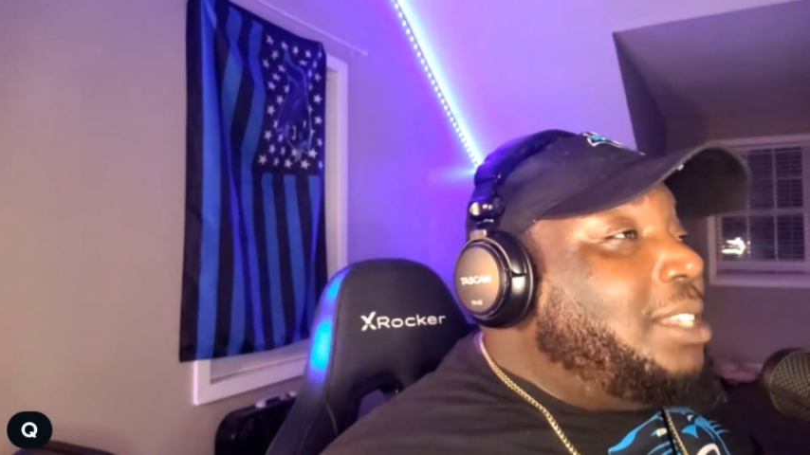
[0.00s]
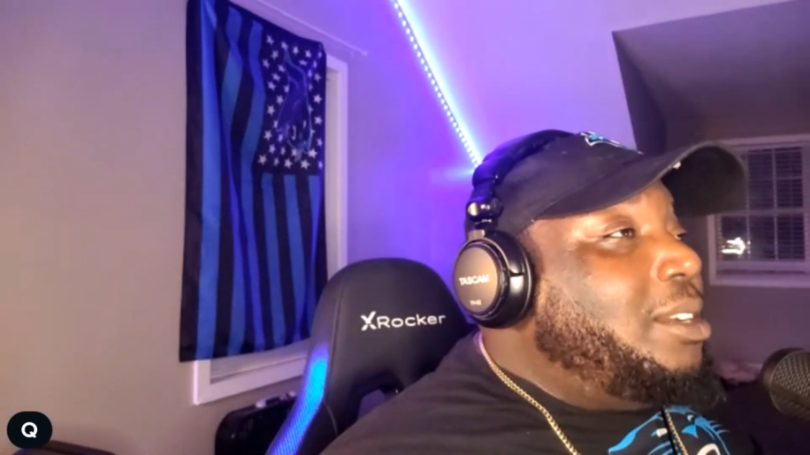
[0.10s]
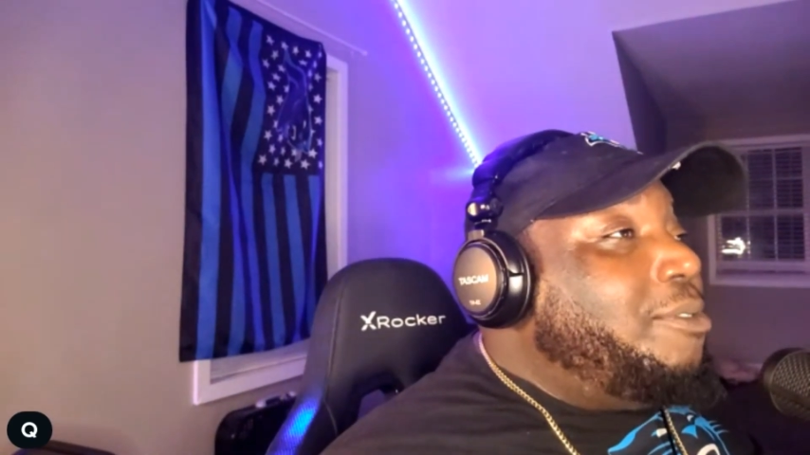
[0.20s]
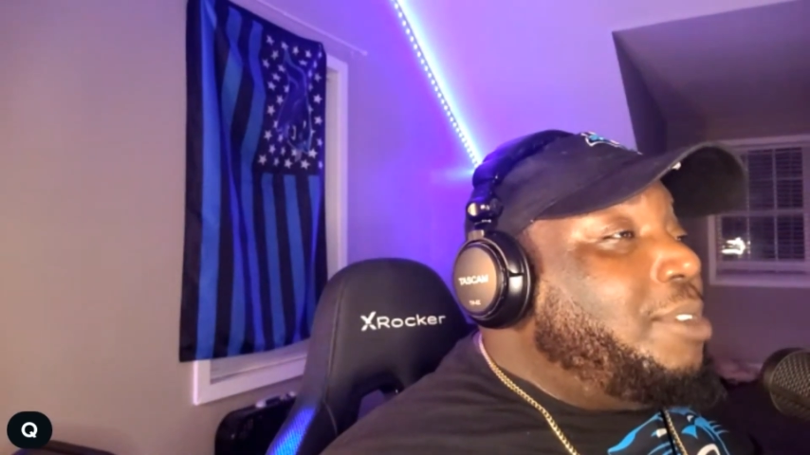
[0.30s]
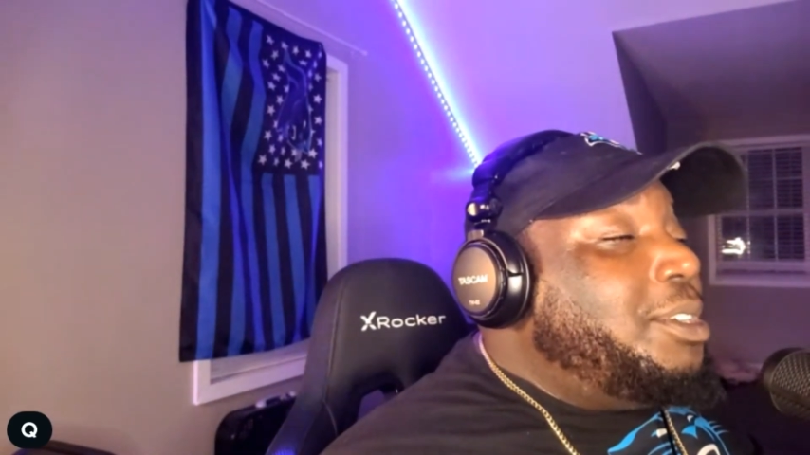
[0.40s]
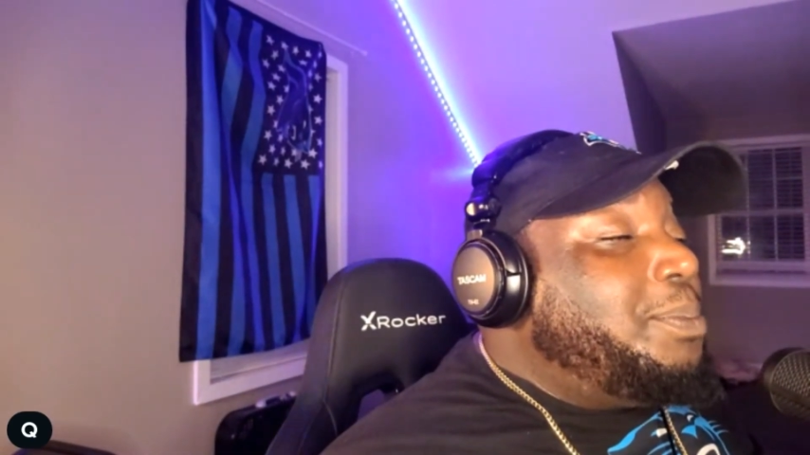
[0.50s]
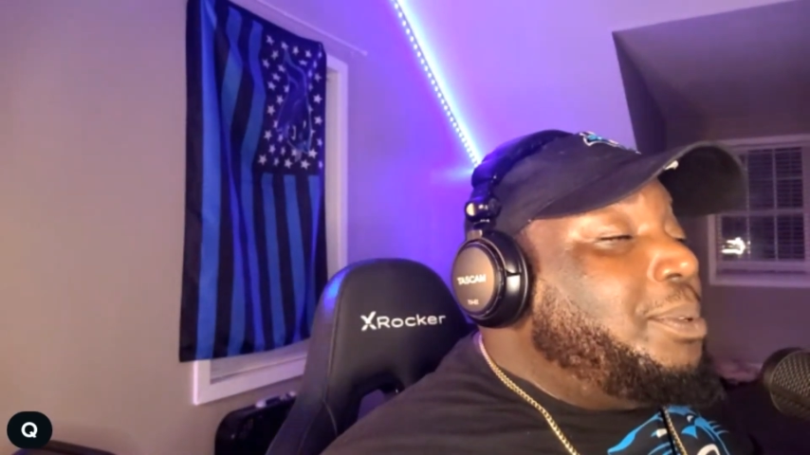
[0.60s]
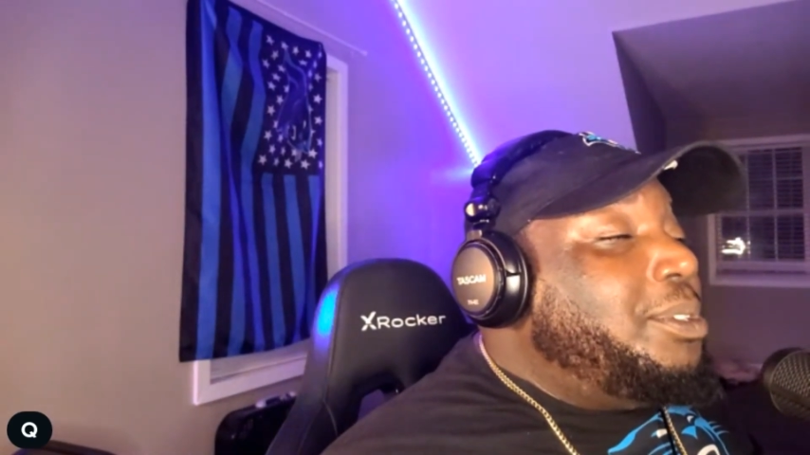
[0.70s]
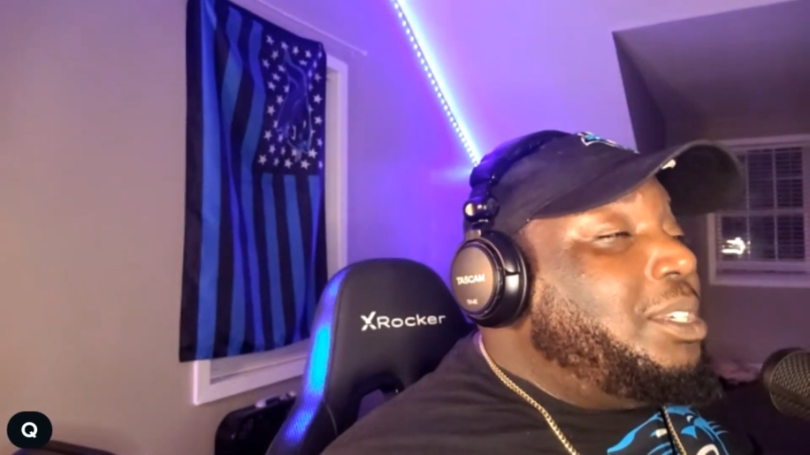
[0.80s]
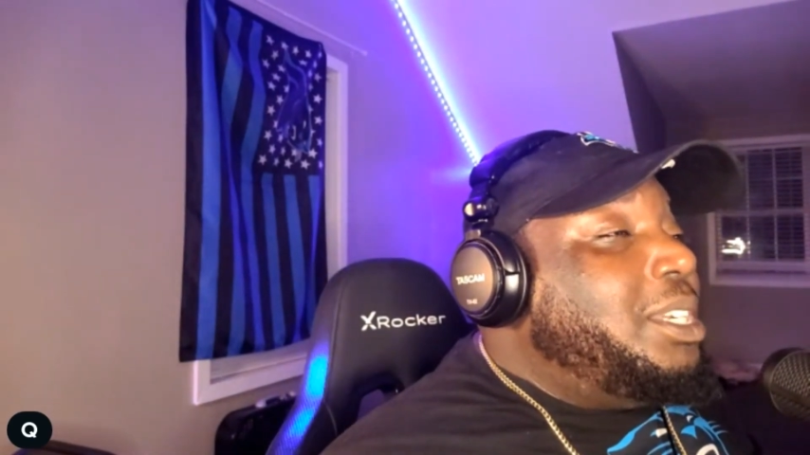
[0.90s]
interference
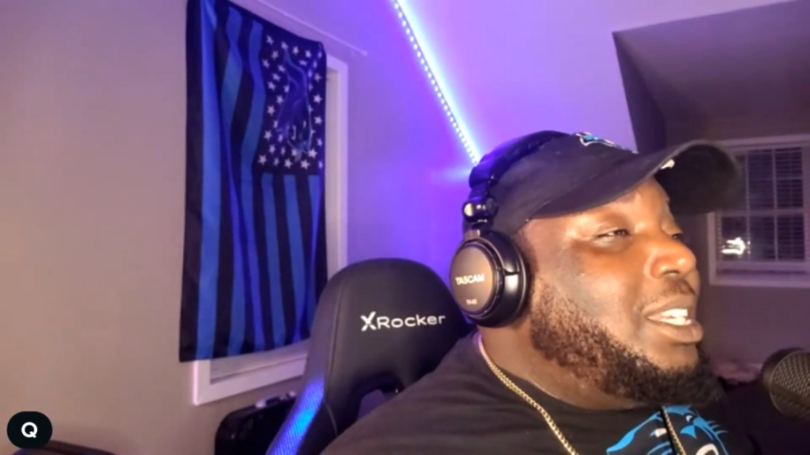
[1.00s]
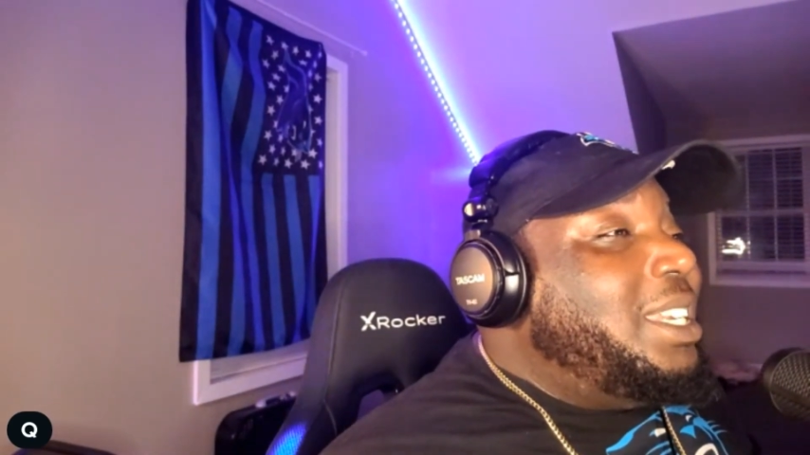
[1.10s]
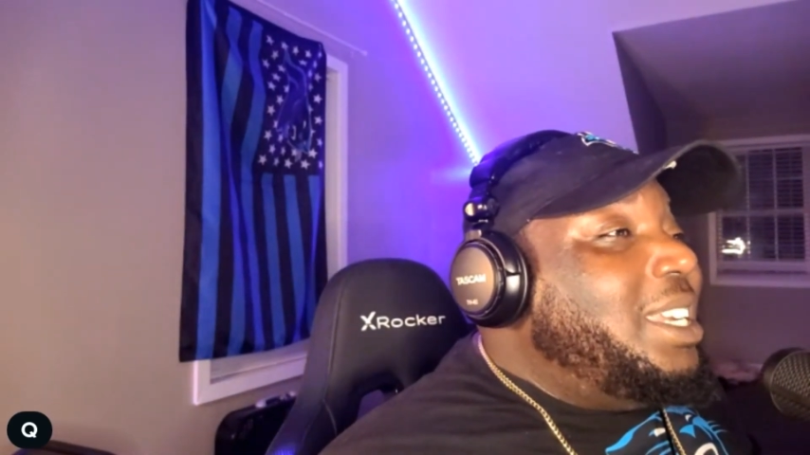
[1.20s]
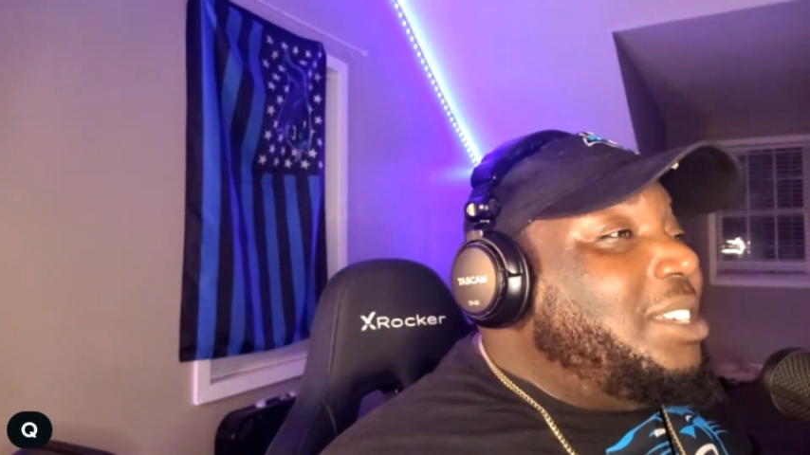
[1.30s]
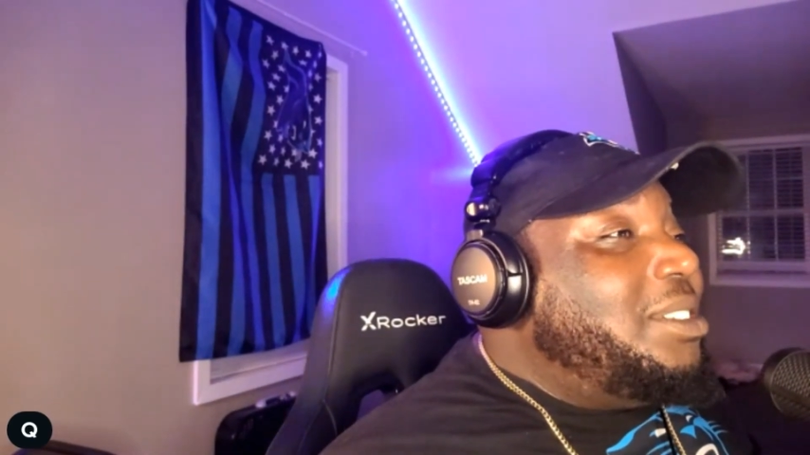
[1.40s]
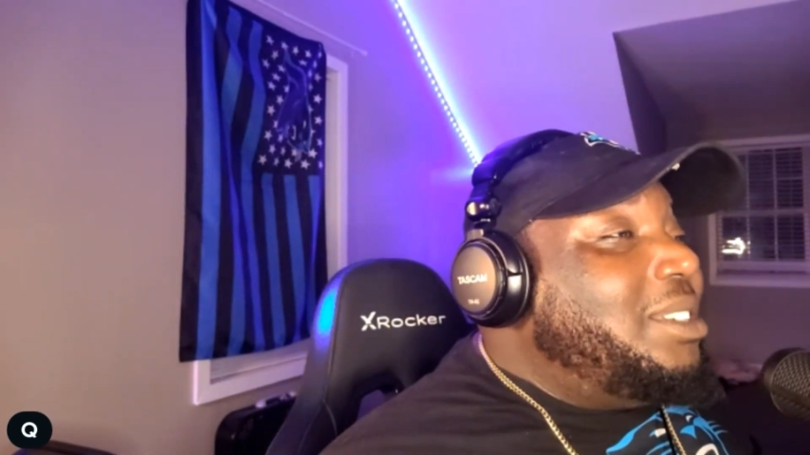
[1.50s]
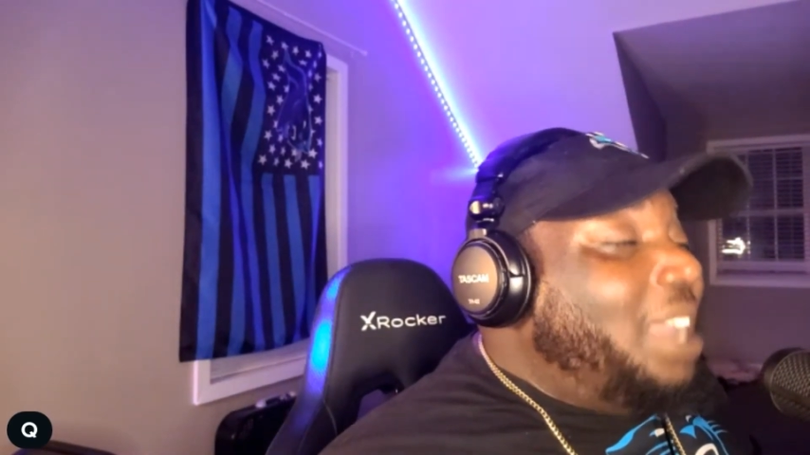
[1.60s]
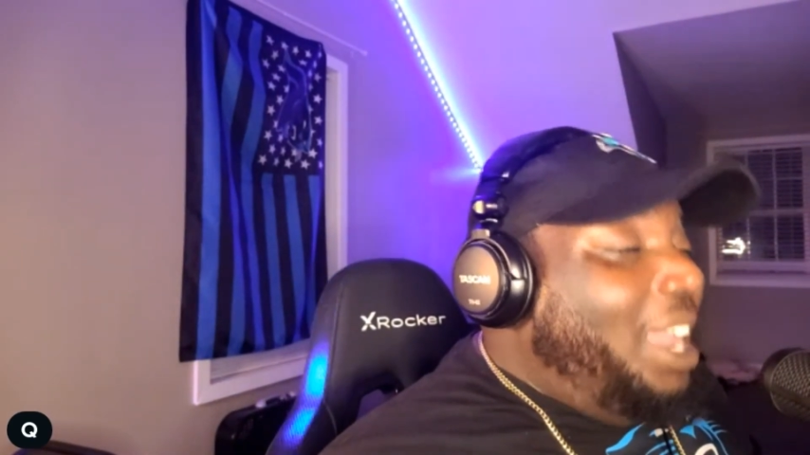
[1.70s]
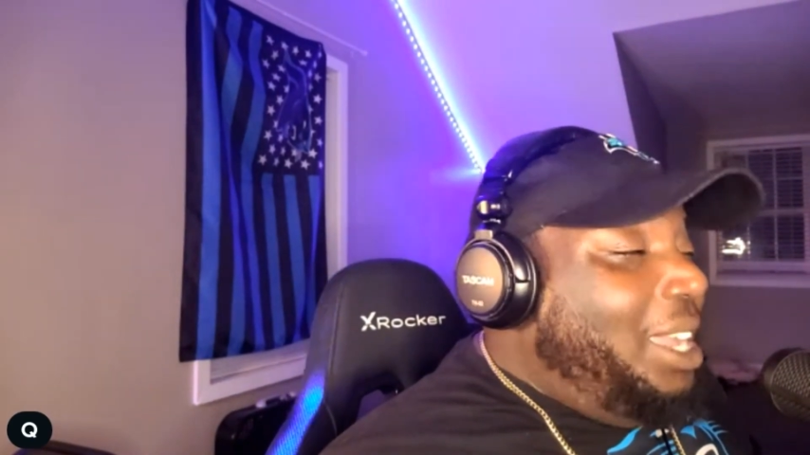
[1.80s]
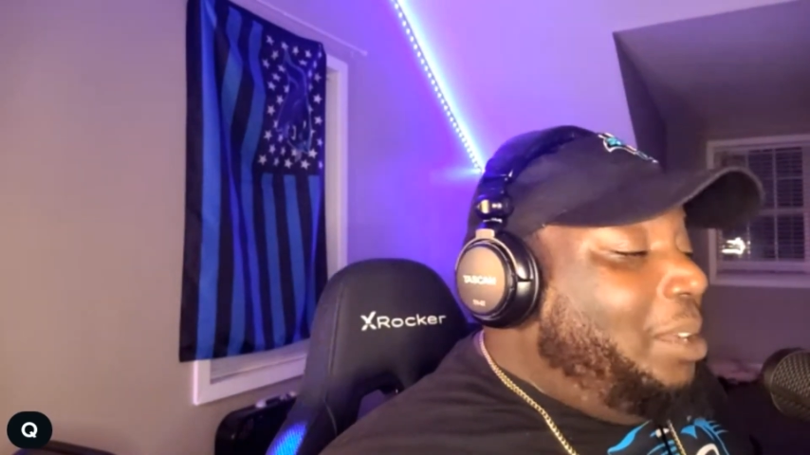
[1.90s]
penalty in each
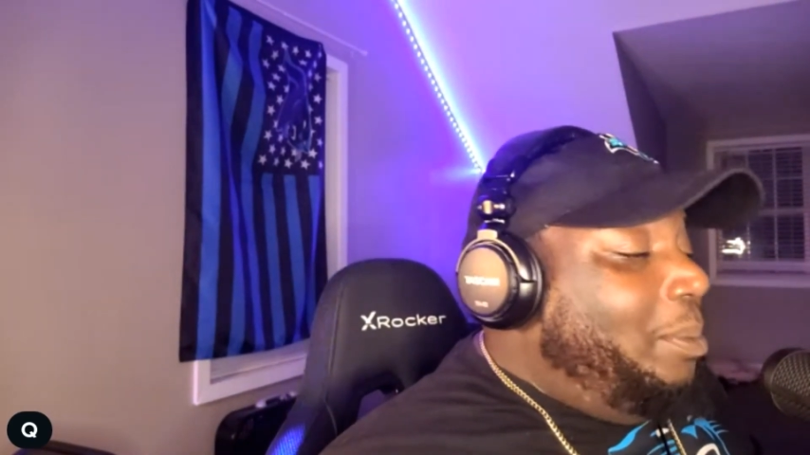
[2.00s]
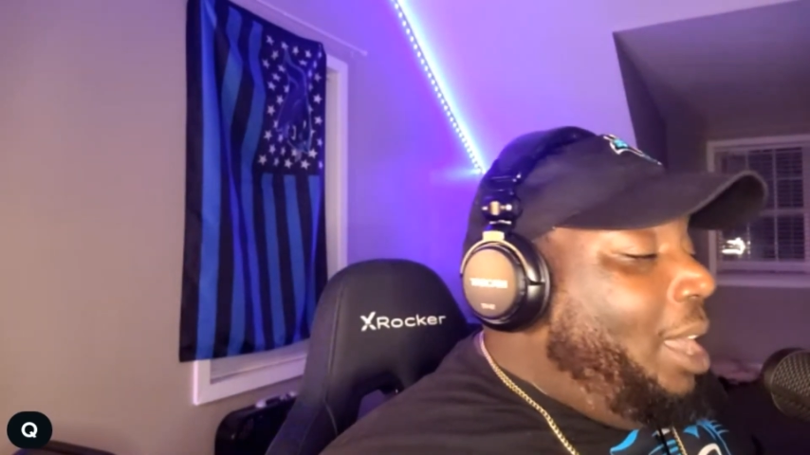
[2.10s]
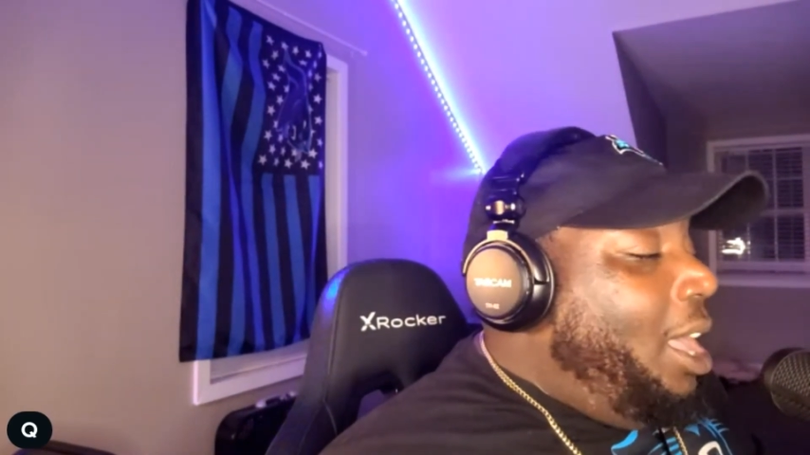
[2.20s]
game